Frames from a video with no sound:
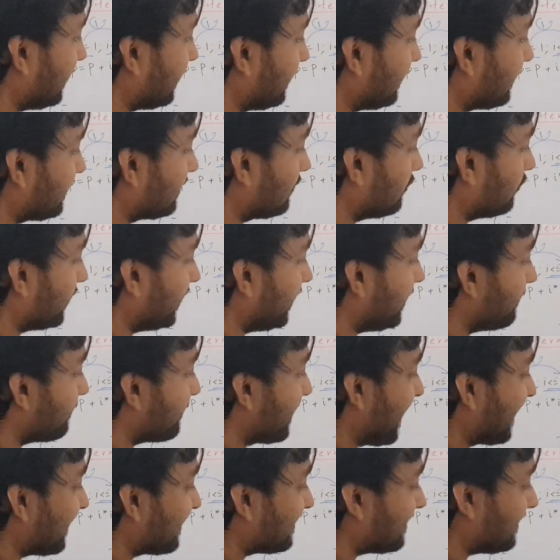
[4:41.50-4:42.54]
it is going
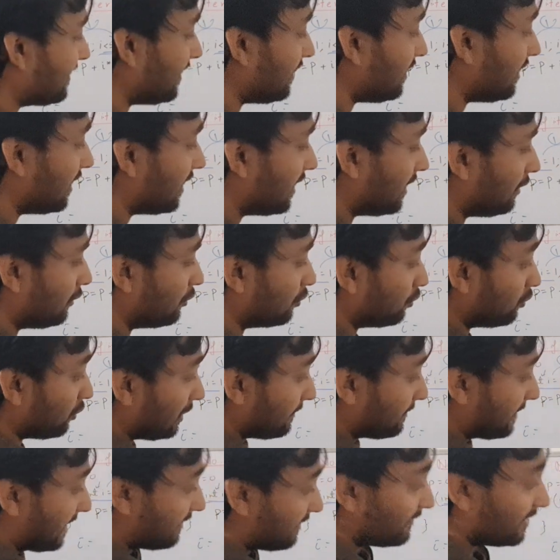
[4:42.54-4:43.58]
max till 2 to
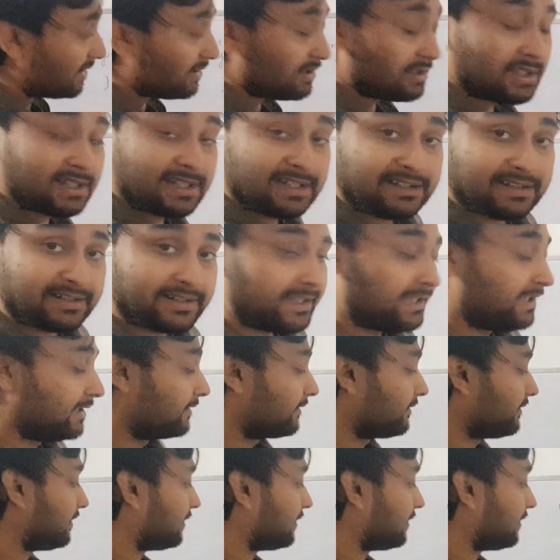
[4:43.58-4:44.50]
the power 3.